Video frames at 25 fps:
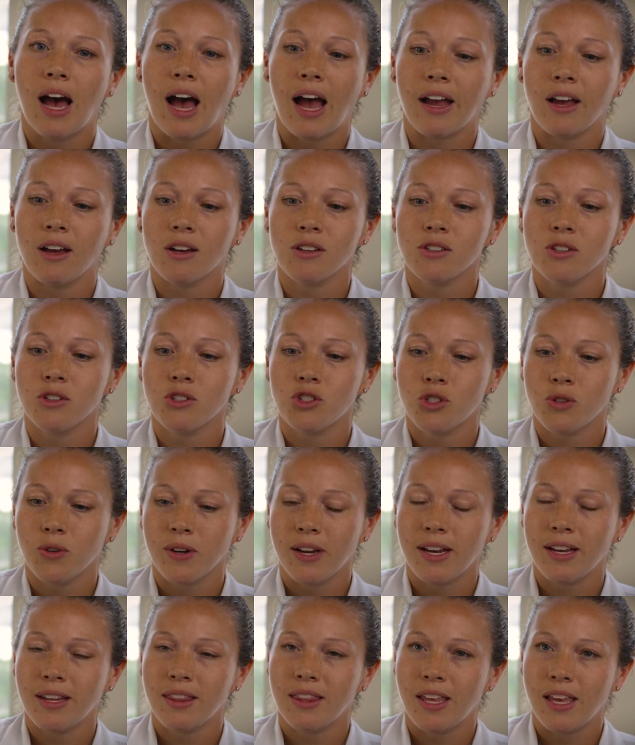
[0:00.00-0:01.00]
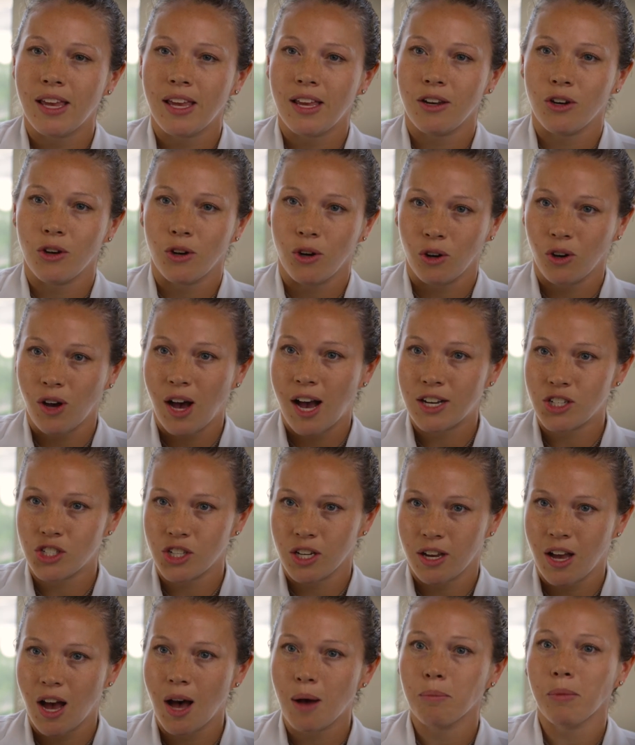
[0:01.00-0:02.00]
I also treat the
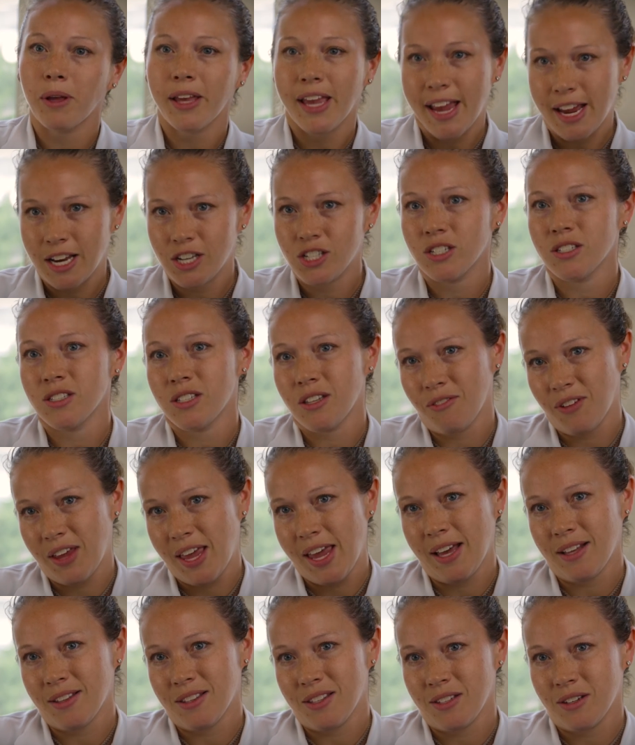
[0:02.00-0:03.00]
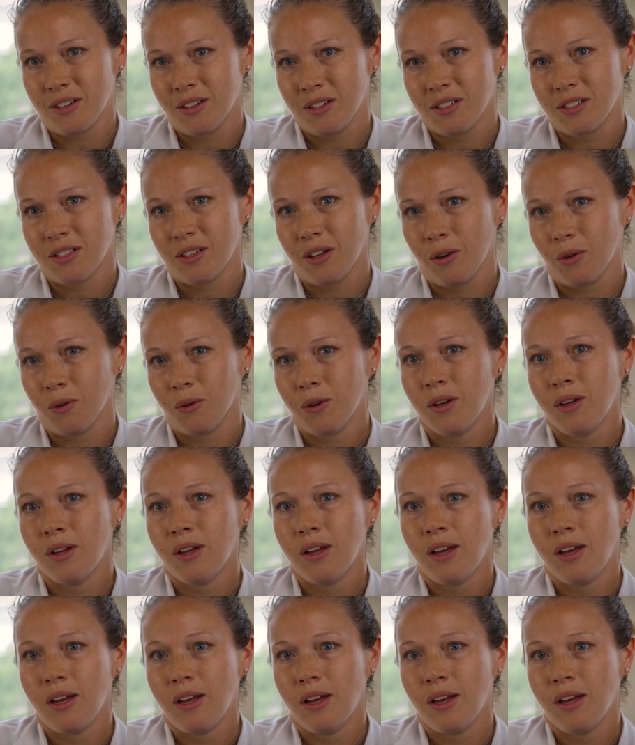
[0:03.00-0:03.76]
neurologic complications of cancer, so